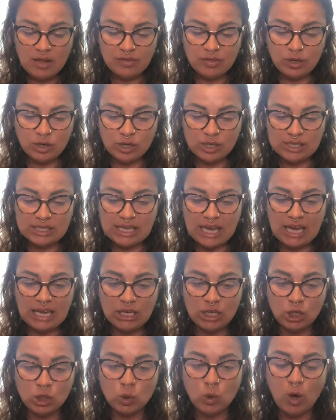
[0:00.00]
There is a
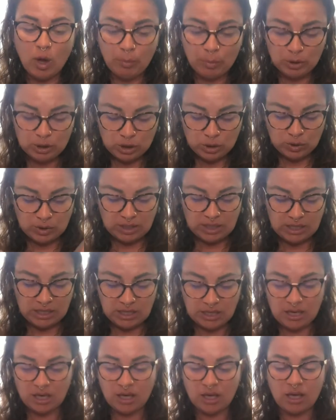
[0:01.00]
new
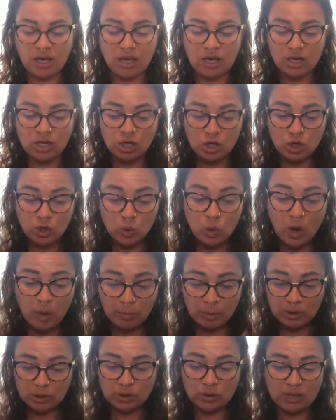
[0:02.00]
opportunity
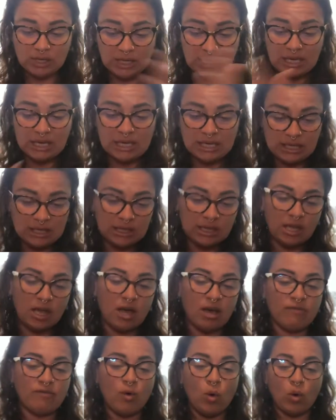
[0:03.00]
in
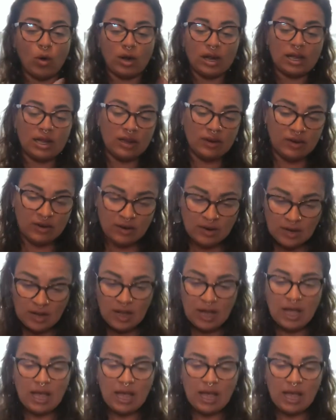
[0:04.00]
love or in